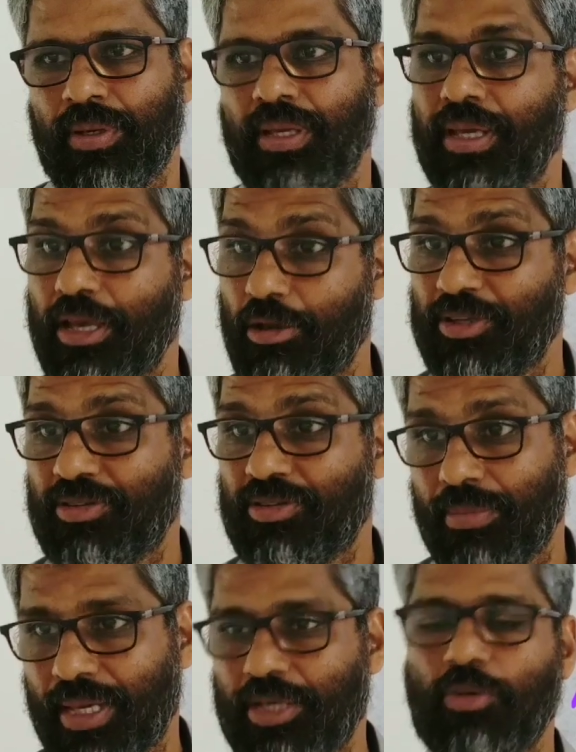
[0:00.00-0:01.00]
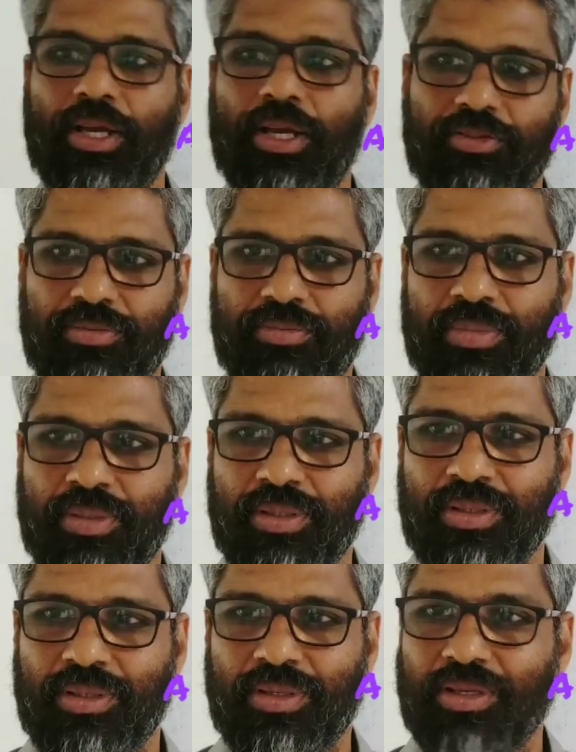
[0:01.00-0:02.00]
He gave me some advice.
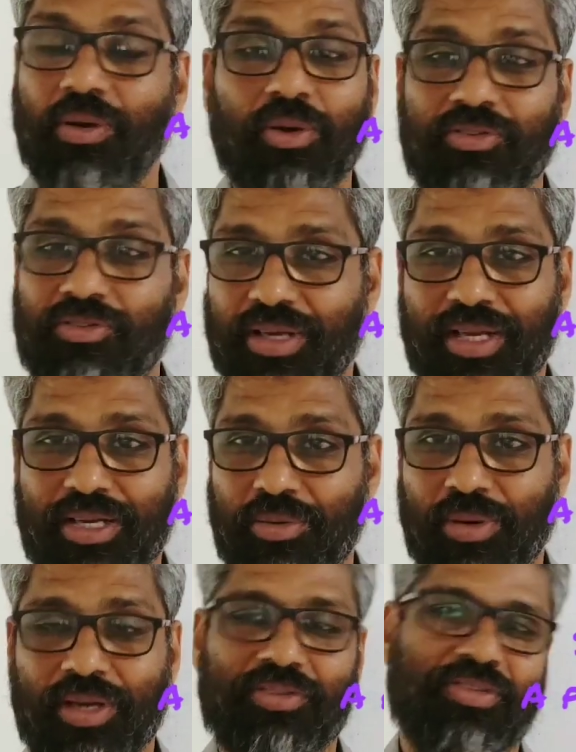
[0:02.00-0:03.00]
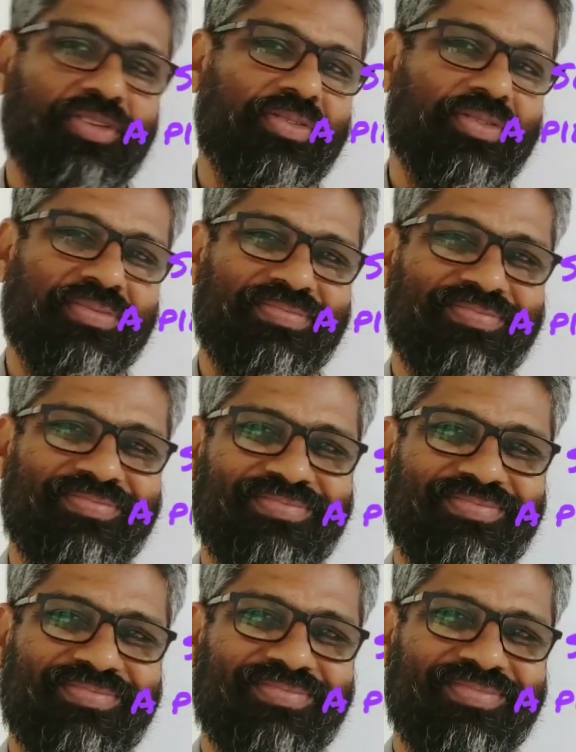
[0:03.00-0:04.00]
Don't say advices.
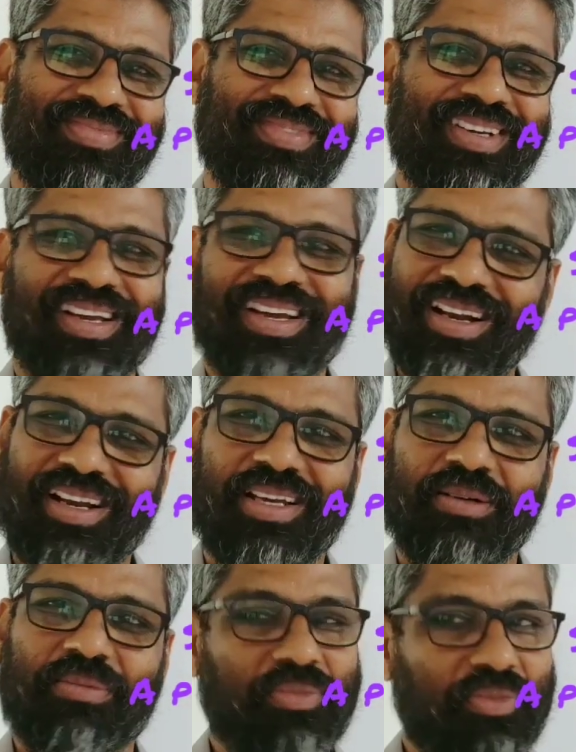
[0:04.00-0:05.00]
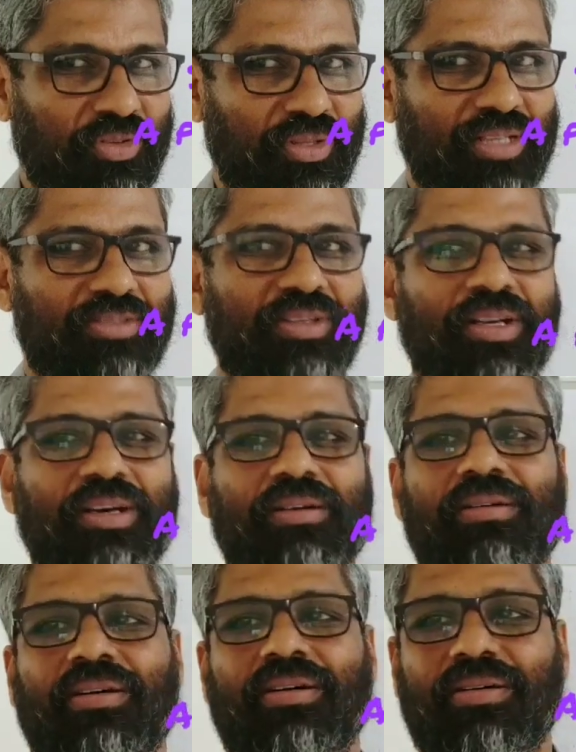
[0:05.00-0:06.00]
Clear? So that's a
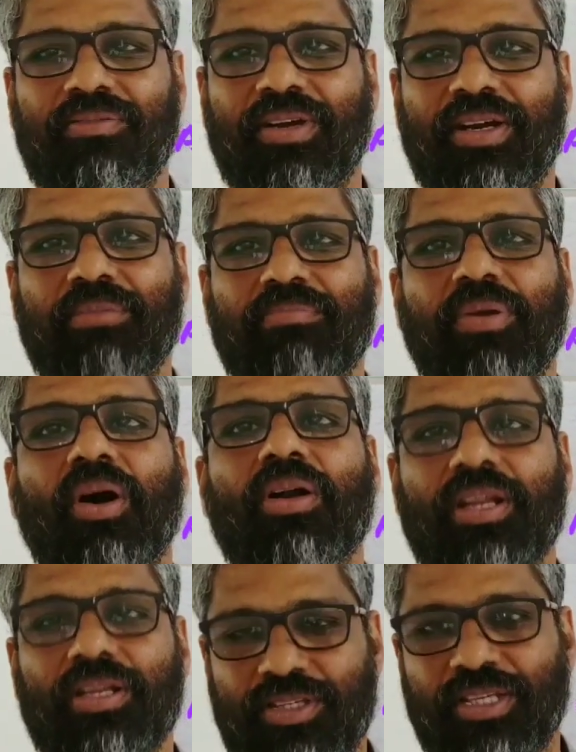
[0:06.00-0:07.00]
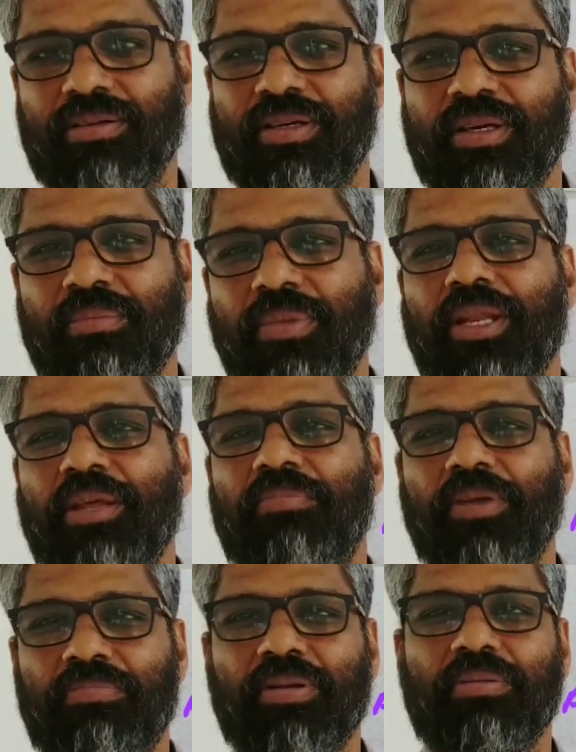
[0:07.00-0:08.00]
very important thing. Many
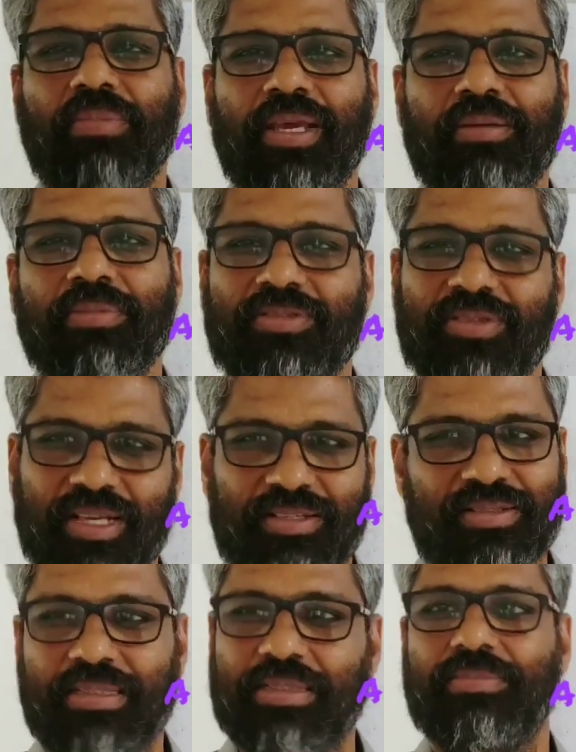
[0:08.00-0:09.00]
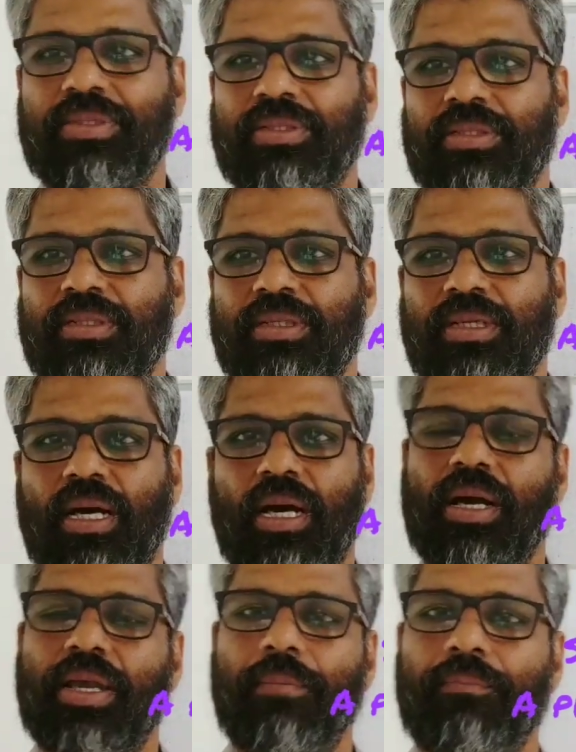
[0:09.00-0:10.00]
people make mistakes though.
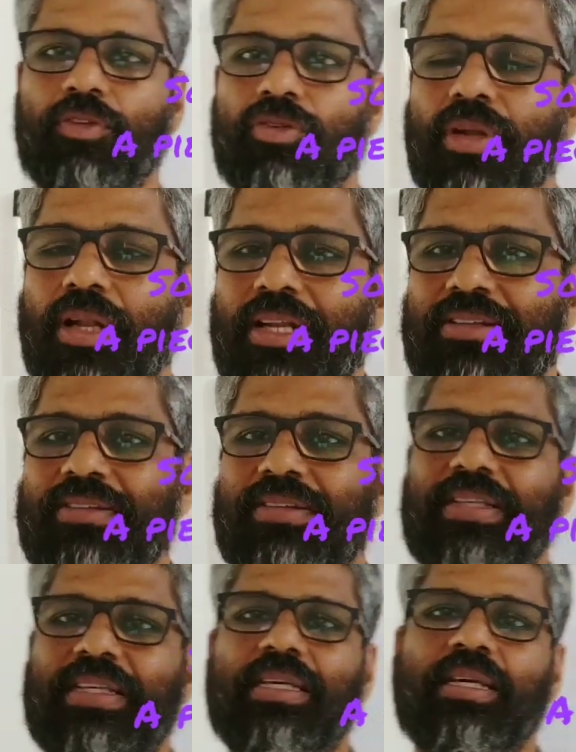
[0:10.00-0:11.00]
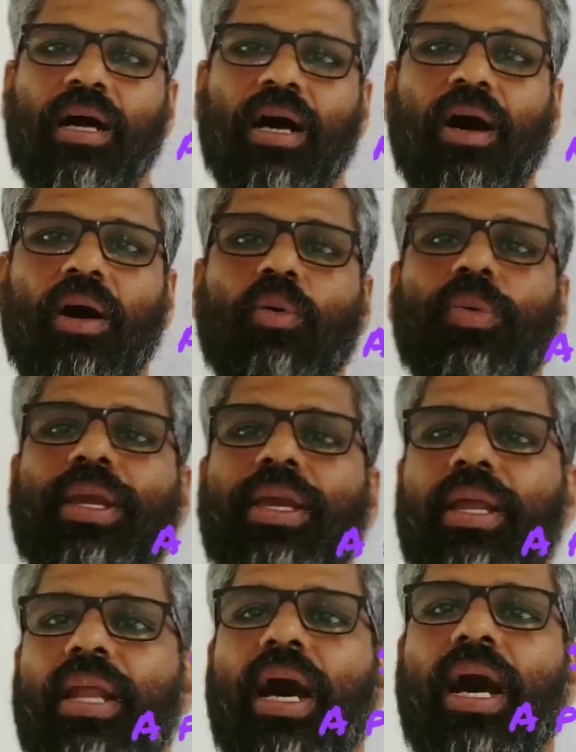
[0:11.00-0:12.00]
Okay, so let's see how we
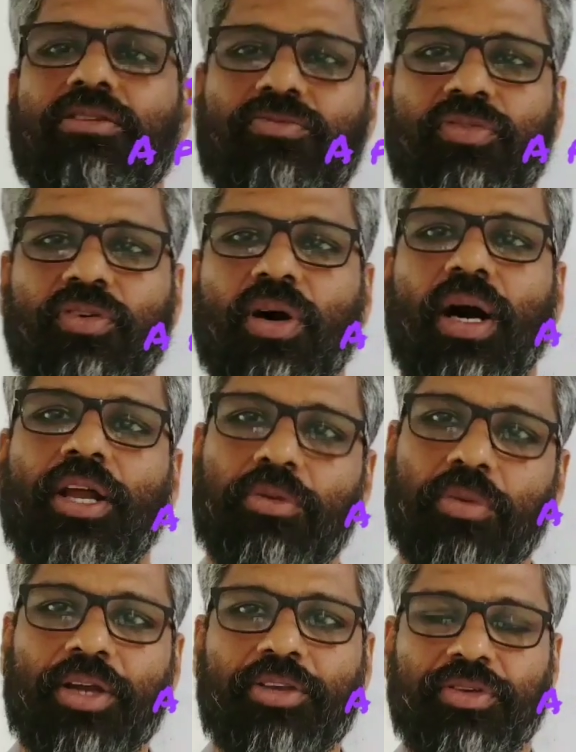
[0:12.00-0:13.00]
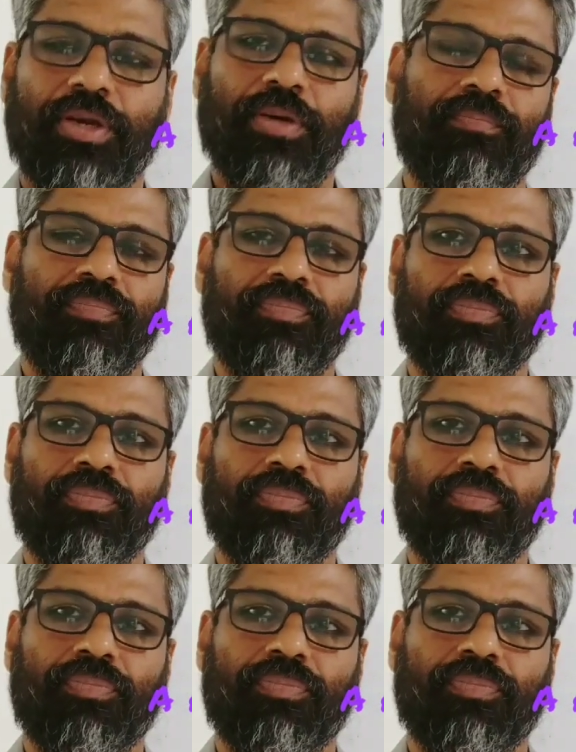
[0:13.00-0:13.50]
can ask for advice here.